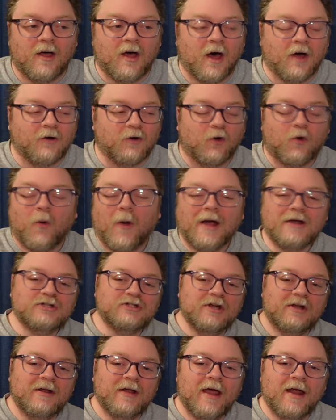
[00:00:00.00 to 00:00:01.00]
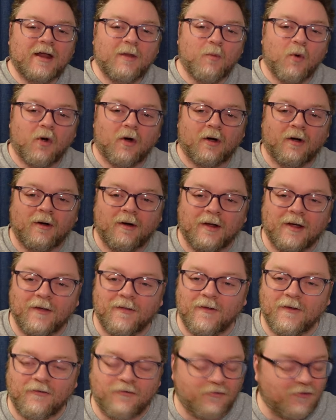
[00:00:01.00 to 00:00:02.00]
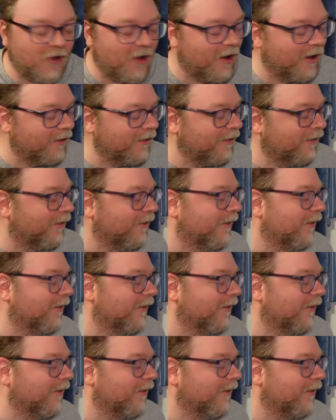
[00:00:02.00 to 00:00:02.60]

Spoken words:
under question anymore in this song.